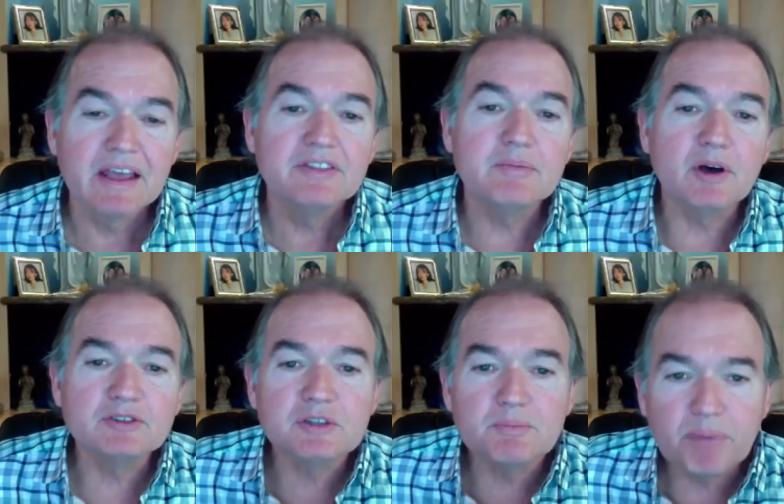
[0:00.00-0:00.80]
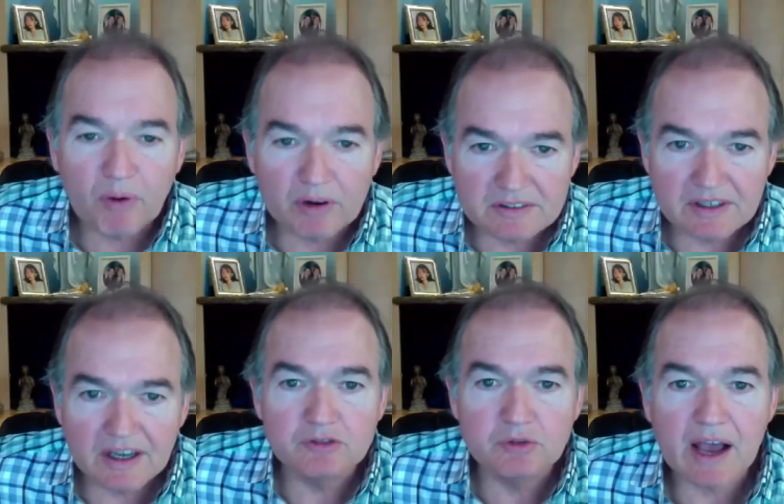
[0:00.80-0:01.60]
The most important
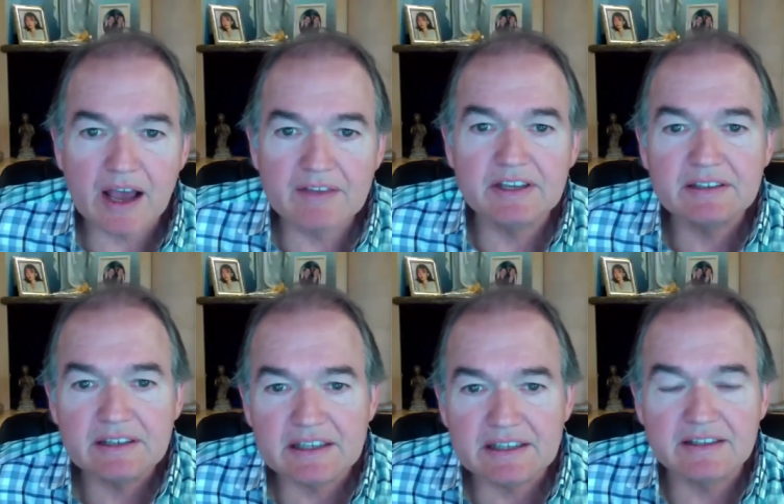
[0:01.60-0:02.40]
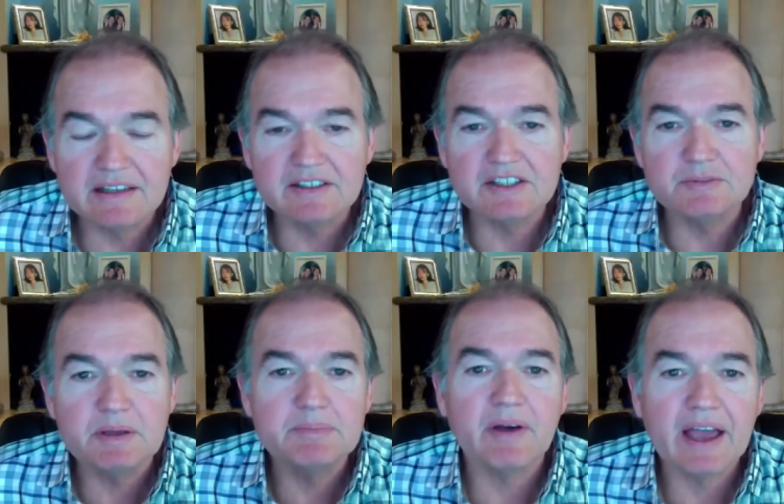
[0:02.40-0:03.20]
driving need that these
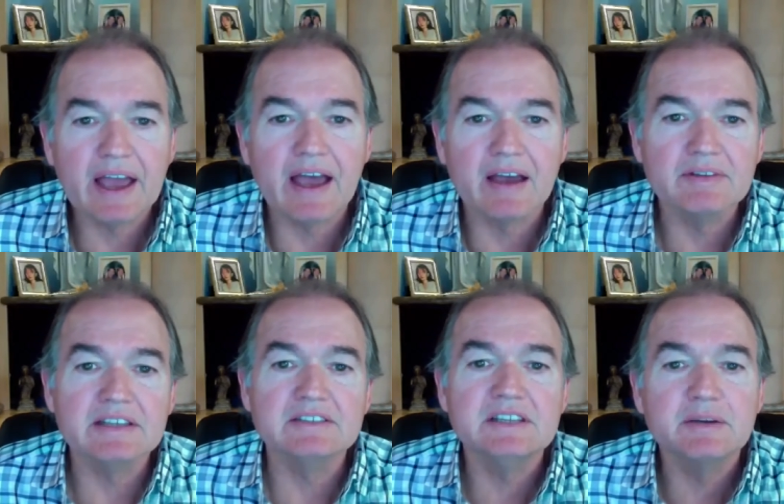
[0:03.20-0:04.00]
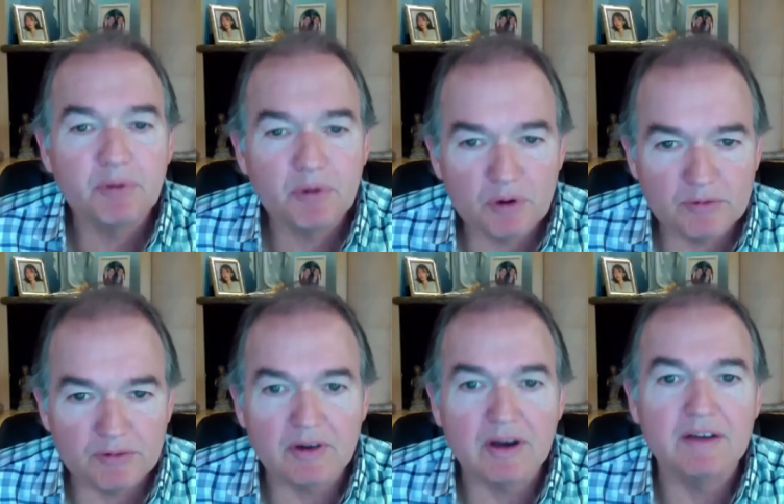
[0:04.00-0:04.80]
people have is the
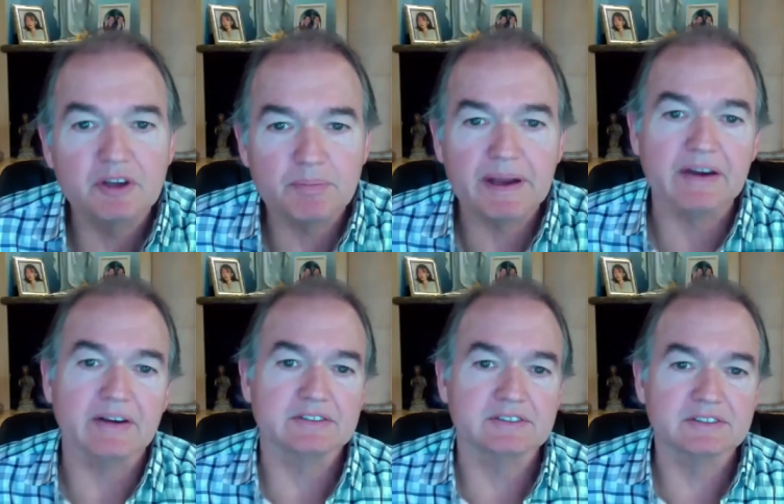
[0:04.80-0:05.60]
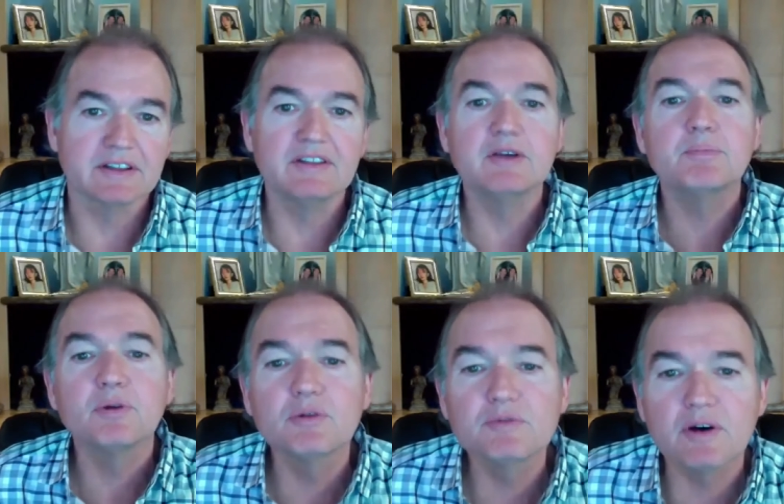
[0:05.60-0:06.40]
approval of their parents, the
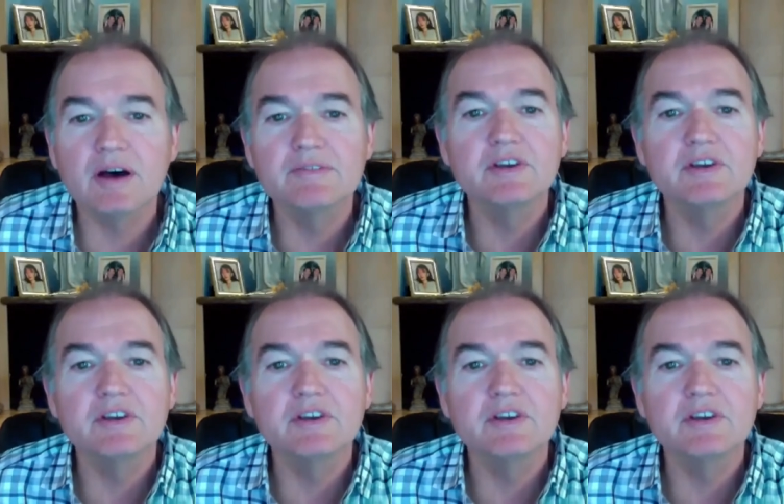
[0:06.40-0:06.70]
approval of their